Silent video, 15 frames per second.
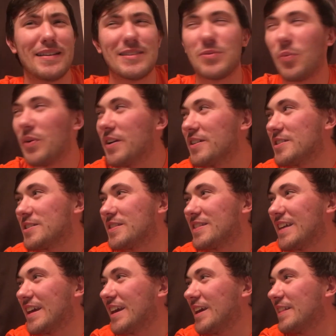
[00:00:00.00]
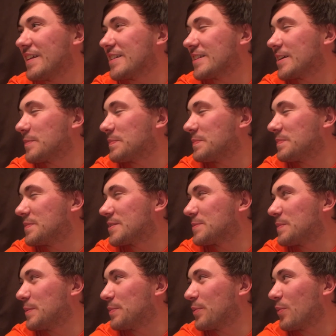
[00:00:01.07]
it's weird thinking that like
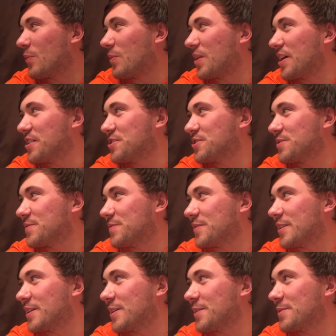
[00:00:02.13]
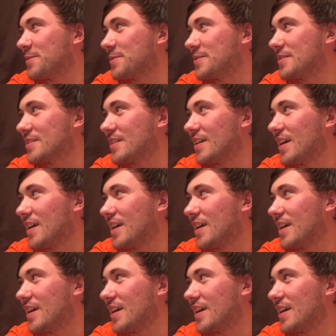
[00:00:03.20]
people watch your videos.